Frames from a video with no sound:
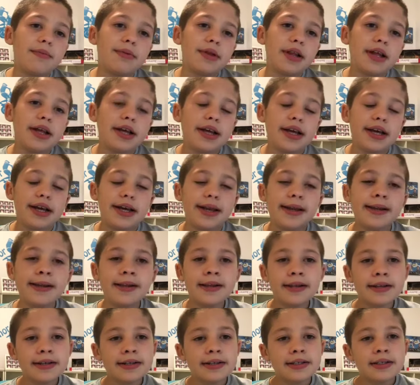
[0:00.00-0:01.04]
play, and
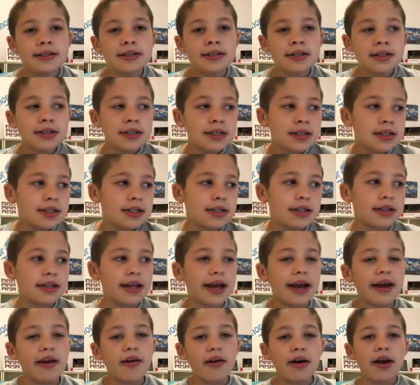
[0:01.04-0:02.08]

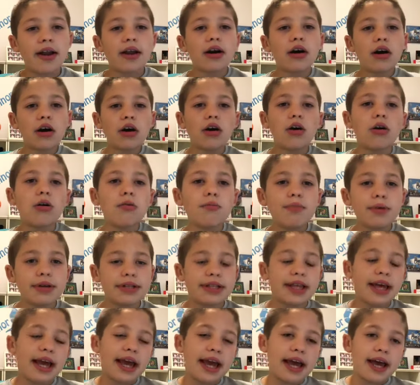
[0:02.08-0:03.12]
they're at home, but
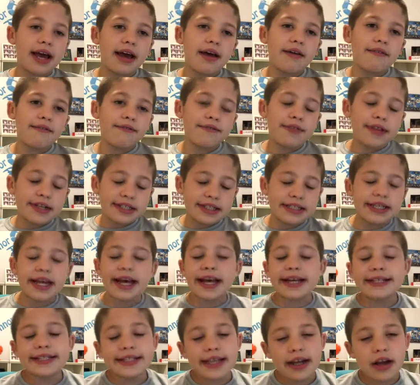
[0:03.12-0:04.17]
they have the
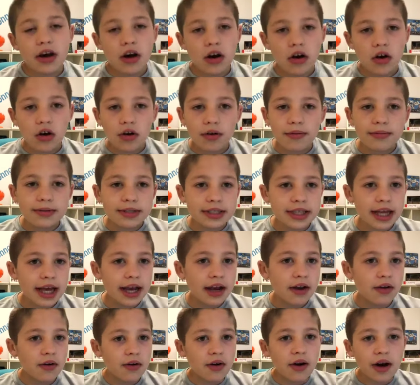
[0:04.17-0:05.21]
Saints at home. It's like,
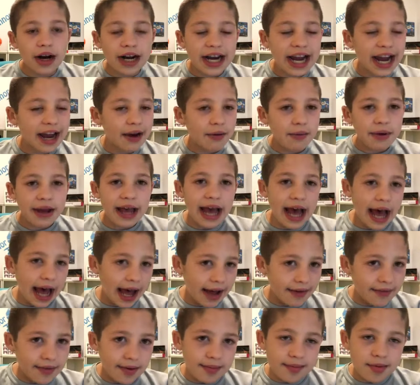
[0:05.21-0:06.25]
can't we
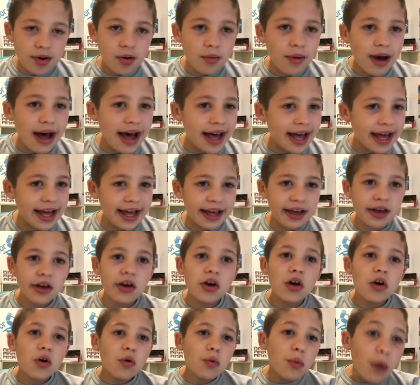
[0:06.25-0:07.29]
have them away?
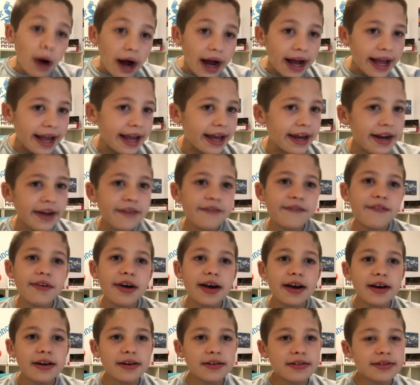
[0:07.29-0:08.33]
Why,
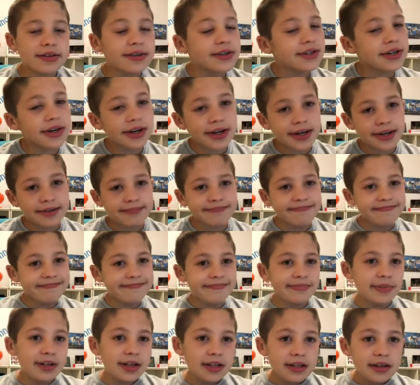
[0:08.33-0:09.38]
NFL?
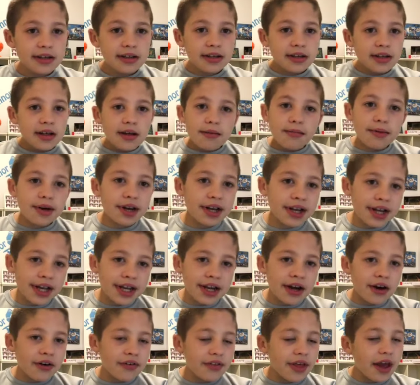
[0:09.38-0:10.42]
But, you
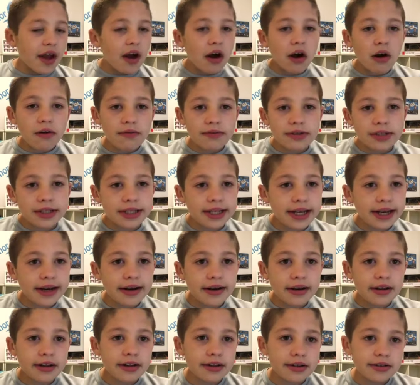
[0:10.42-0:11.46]
know, they're obviously
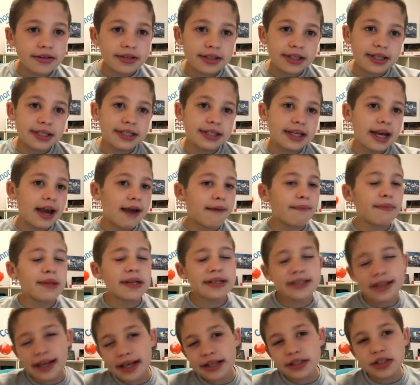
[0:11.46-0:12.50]
going to lose this game. The
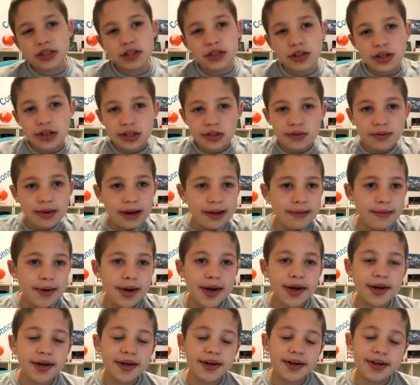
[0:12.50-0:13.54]
Saints are just way
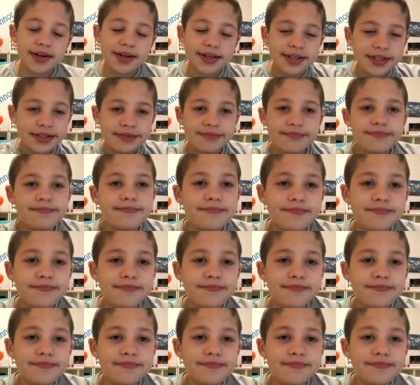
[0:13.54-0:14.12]
better.